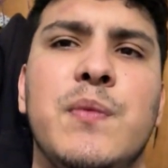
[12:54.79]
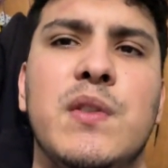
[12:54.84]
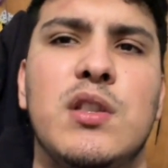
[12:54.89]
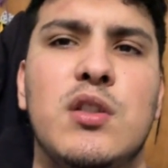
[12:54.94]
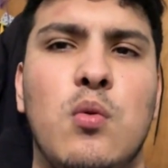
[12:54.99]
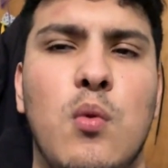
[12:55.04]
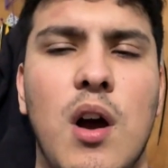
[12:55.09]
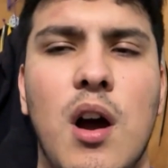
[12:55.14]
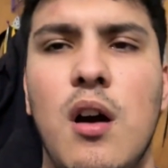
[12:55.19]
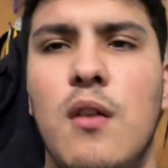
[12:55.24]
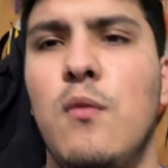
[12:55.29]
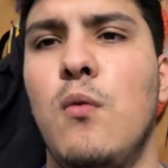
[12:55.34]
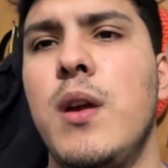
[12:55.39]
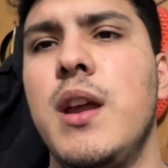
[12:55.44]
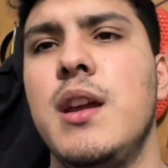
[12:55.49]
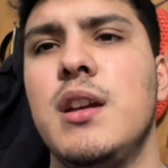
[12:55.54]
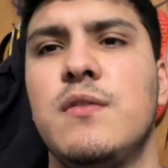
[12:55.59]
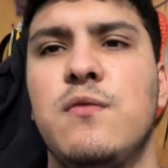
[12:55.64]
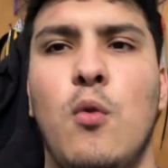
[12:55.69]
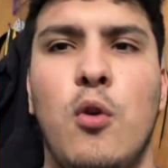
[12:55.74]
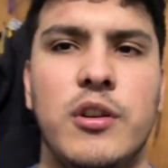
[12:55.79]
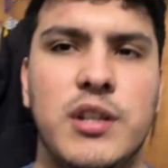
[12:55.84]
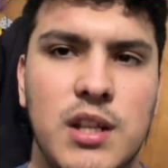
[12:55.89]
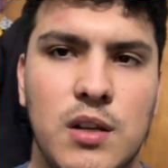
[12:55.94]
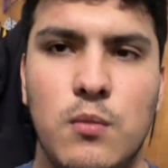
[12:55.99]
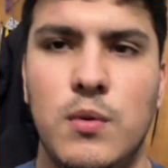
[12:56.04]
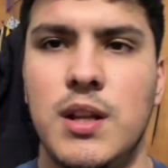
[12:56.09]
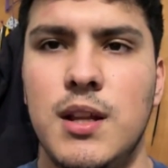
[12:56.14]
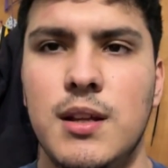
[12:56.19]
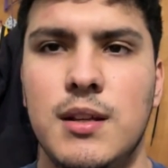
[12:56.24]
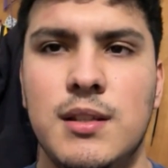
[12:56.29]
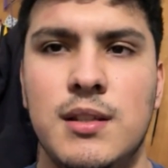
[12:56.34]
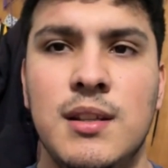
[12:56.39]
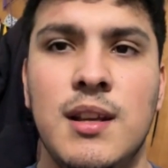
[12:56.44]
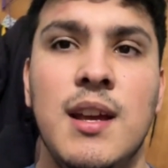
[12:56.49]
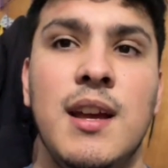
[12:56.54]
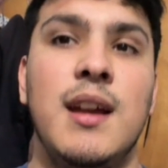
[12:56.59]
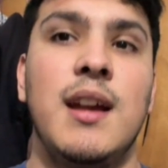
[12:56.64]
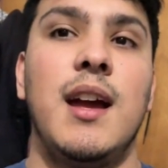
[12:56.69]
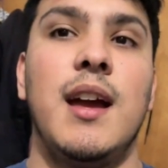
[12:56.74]
12 weeks, 14 weeks,
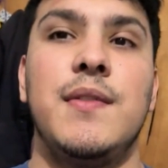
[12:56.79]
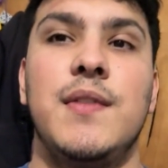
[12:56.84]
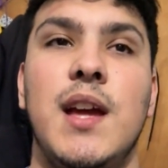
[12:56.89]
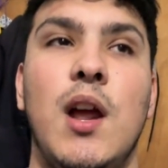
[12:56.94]
and